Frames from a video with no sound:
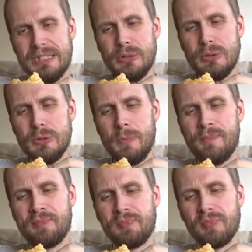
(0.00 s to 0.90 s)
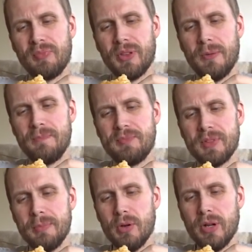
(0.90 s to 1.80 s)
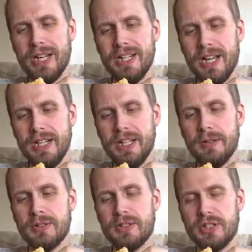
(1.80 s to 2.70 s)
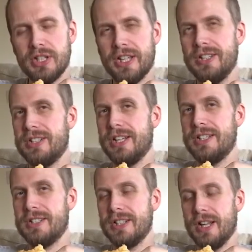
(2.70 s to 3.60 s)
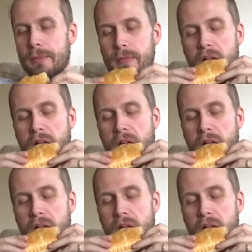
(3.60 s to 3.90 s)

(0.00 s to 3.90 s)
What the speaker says: Ooh, I'm not getting any chicken taste in that.